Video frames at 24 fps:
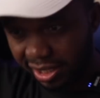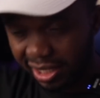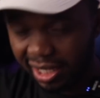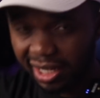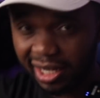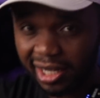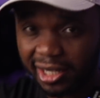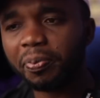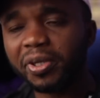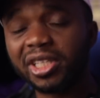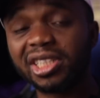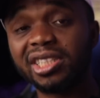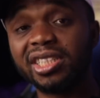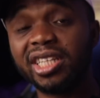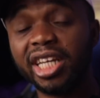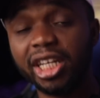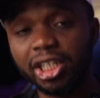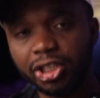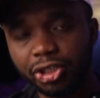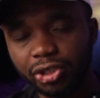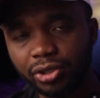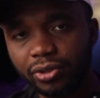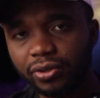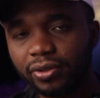their
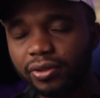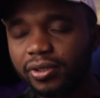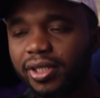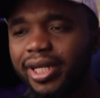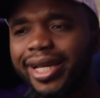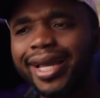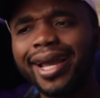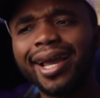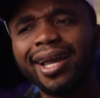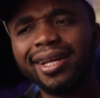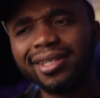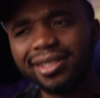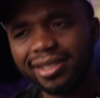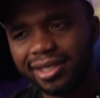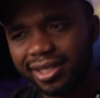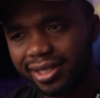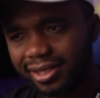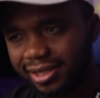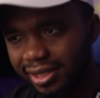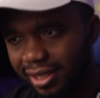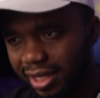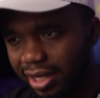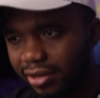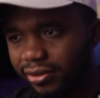presidential
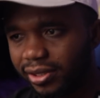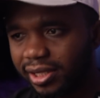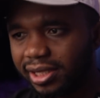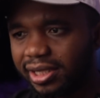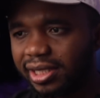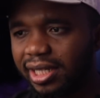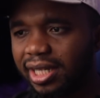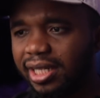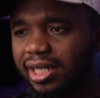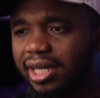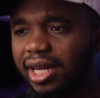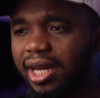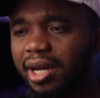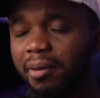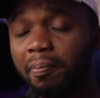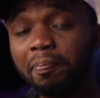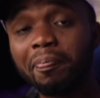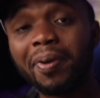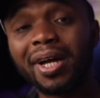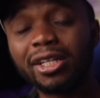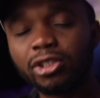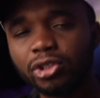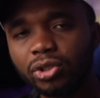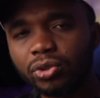candidate now. They said
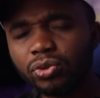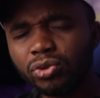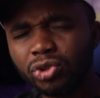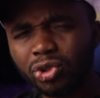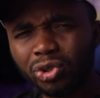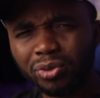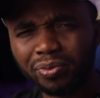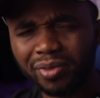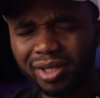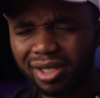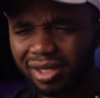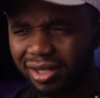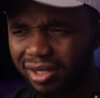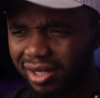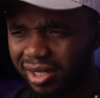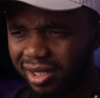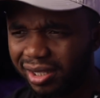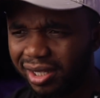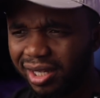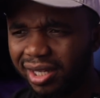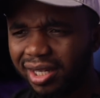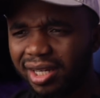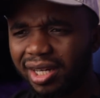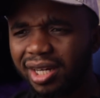Pat Utomi, I
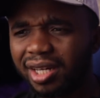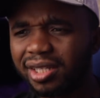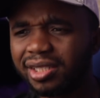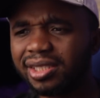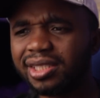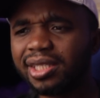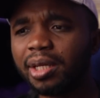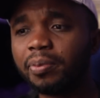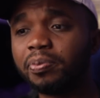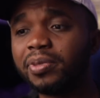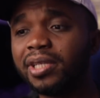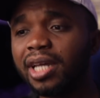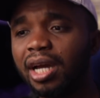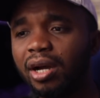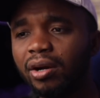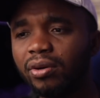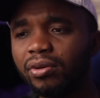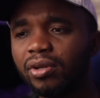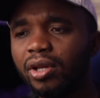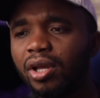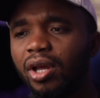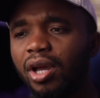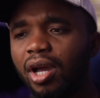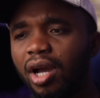think, stepped down
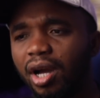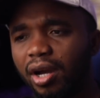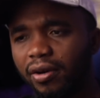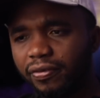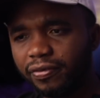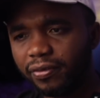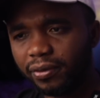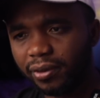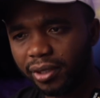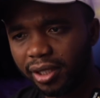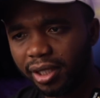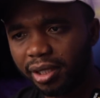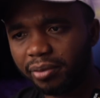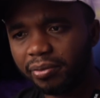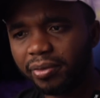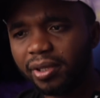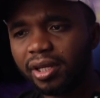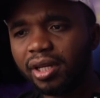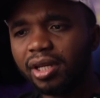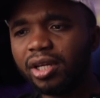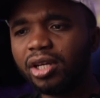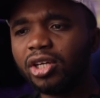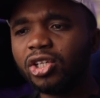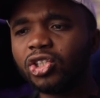for him.
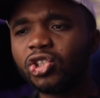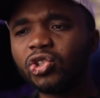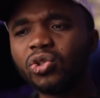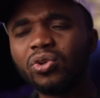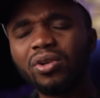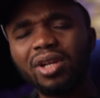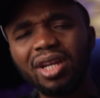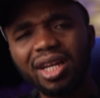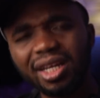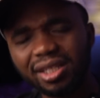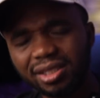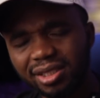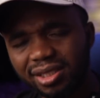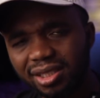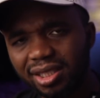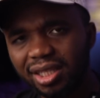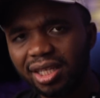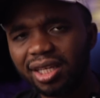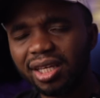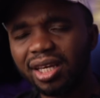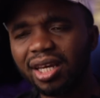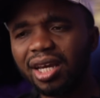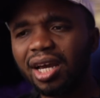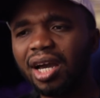So let's
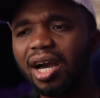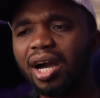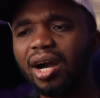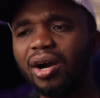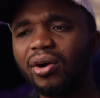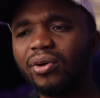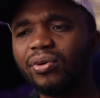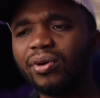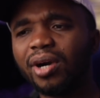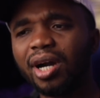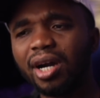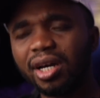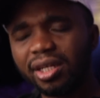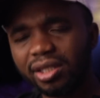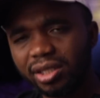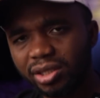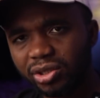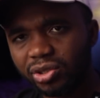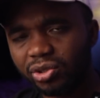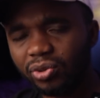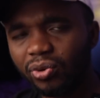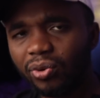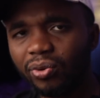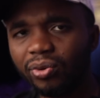see how
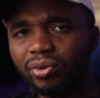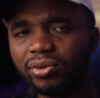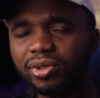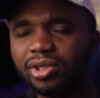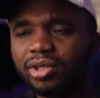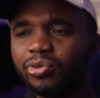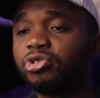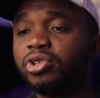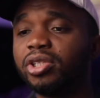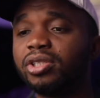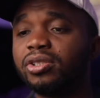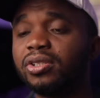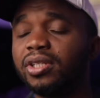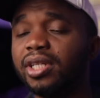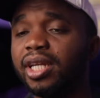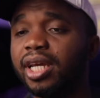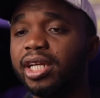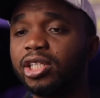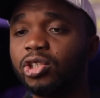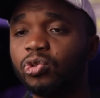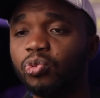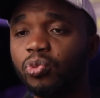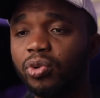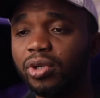this goes. Straight to the
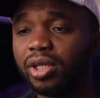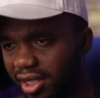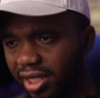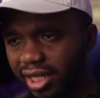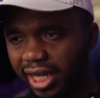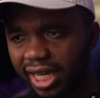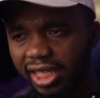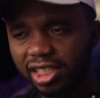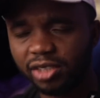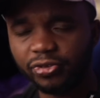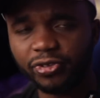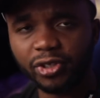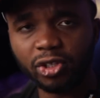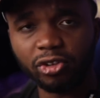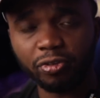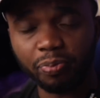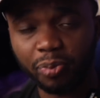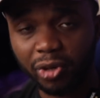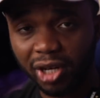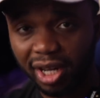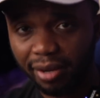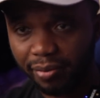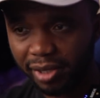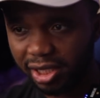next one. Here's a video of
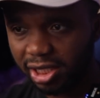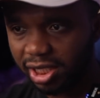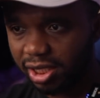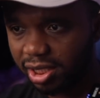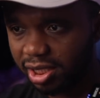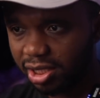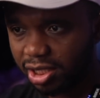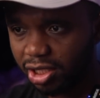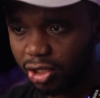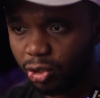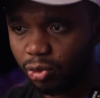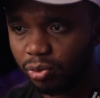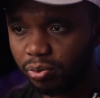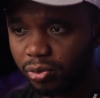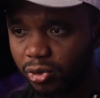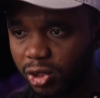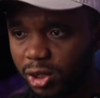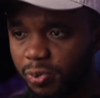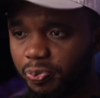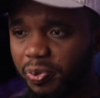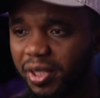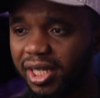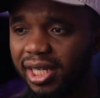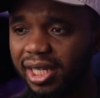Bola Ahmed Tinubu
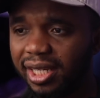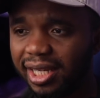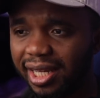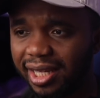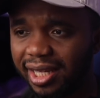speaking